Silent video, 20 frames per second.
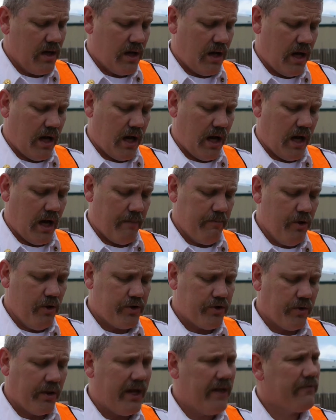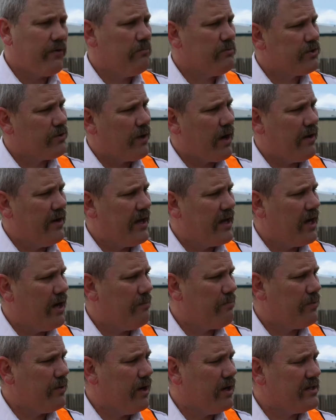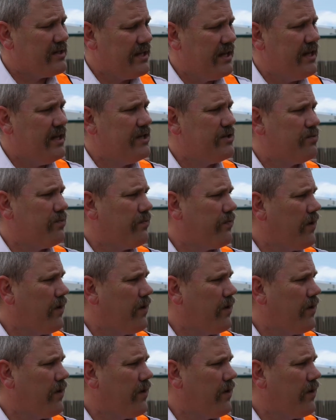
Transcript: Uh, mutual aid from surrounding uh, cities,